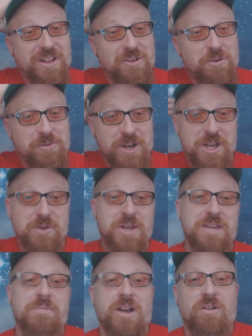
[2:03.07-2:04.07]
like a little video
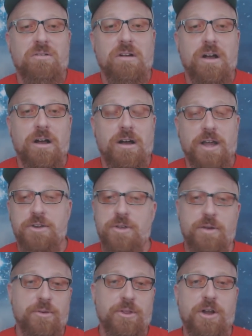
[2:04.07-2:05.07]
email. I do
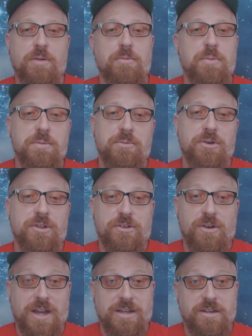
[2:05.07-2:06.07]
that with a couple people and it's
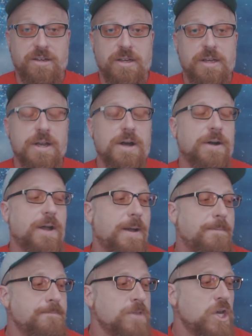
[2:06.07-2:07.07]
great.
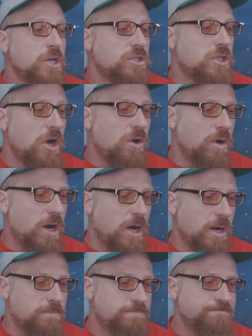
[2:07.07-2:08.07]
Okay, so
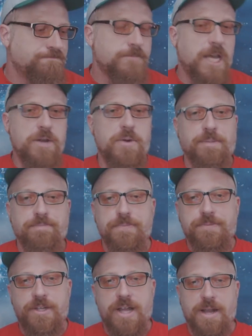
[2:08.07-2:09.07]
anyway,
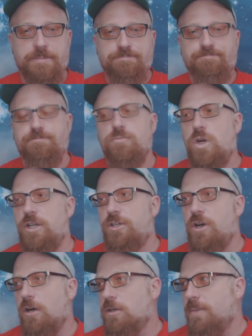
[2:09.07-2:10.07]
today I wanted
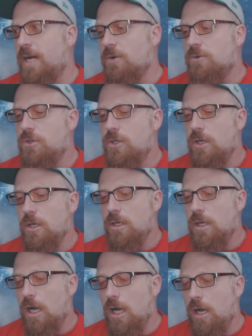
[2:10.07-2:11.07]
to talk about
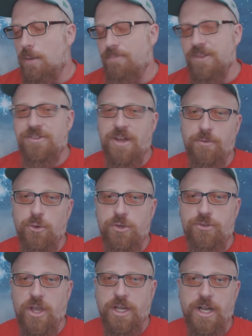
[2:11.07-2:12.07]
it's not
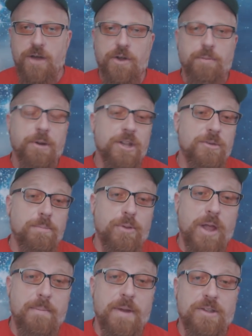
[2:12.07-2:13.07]
really psychedelic, but it's a
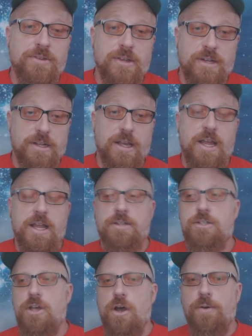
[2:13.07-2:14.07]
plant medicine,
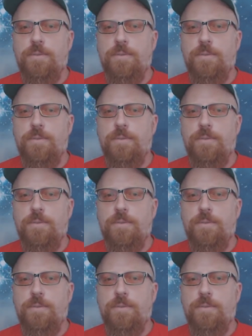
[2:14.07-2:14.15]
and